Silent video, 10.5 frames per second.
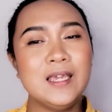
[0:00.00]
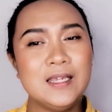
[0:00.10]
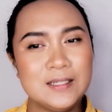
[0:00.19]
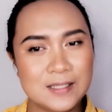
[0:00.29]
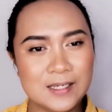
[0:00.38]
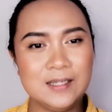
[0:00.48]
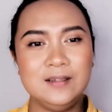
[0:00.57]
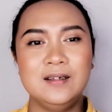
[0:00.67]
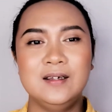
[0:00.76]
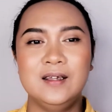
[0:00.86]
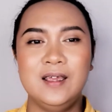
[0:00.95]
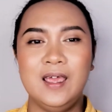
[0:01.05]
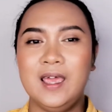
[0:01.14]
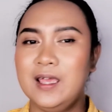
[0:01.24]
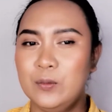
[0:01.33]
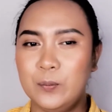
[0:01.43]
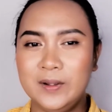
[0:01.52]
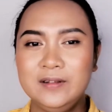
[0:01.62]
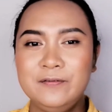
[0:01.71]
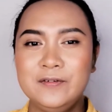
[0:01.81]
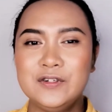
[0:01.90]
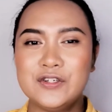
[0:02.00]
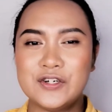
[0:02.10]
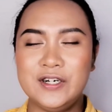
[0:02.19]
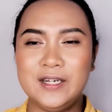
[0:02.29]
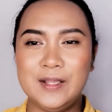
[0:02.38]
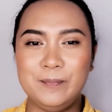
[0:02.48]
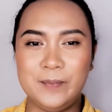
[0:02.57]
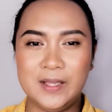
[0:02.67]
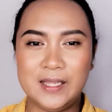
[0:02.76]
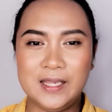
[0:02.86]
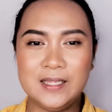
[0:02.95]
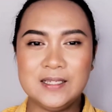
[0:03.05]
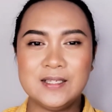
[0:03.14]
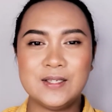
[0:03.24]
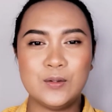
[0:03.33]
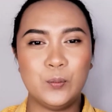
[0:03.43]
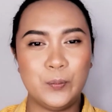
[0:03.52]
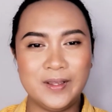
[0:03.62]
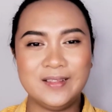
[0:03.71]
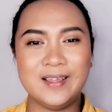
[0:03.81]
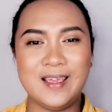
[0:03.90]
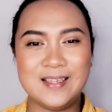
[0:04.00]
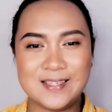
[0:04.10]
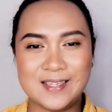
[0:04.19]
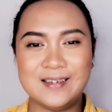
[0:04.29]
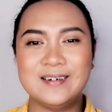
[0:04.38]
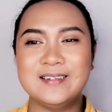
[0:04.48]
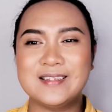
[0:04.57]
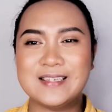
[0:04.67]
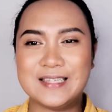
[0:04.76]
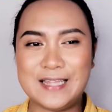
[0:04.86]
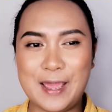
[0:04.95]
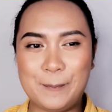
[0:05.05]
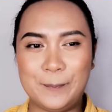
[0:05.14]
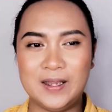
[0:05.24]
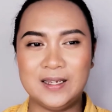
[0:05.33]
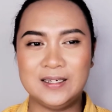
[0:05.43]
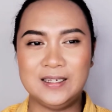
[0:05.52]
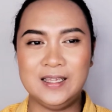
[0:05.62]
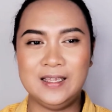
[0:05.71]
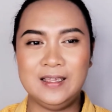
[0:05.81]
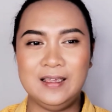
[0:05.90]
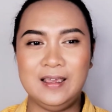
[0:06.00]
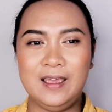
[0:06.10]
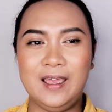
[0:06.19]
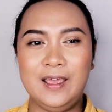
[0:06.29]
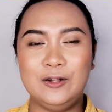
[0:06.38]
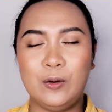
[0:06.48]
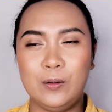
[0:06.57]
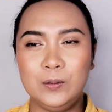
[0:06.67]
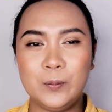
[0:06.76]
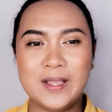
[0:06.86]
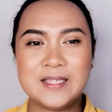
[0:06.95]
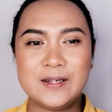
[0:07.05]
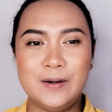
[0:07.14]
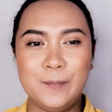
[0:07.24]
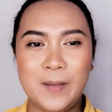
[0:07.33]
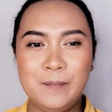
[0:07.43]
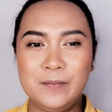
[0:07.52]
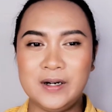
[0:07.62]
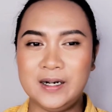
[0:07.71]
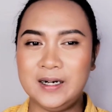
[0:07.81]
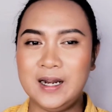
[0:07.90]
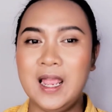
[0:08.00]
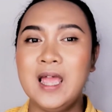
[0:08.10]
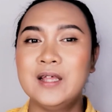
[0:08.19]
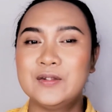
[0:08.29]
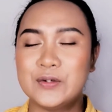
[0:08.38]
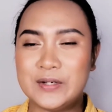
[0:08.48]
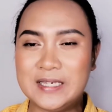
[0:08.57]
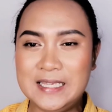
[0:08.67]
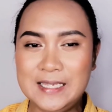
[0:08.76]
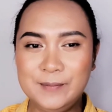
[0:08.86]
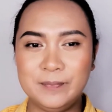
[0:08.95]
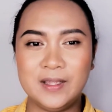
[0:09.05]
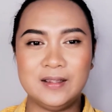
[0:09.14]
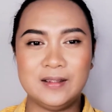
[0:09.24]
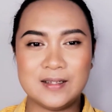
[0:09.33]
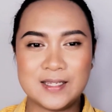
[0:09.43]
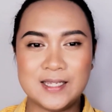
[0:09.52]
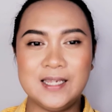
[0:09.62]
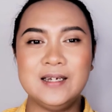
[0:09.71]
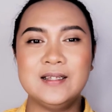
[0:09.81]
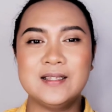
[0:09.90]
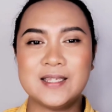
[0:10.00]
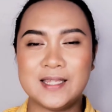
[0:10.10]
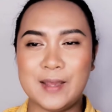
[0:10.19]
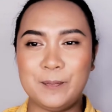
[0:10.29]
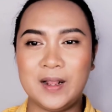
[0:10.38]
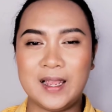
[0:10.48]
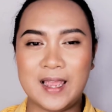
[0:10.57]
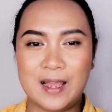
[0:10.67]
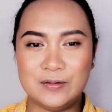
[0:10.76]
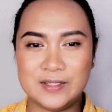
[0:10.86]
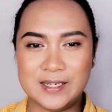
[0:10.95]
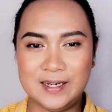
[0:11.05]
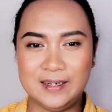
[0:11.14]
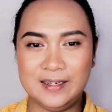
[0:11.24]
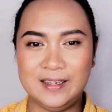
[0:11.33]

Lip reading: Indeed, a wonderful journey begins with a single step. And always remember to keep that single step counting.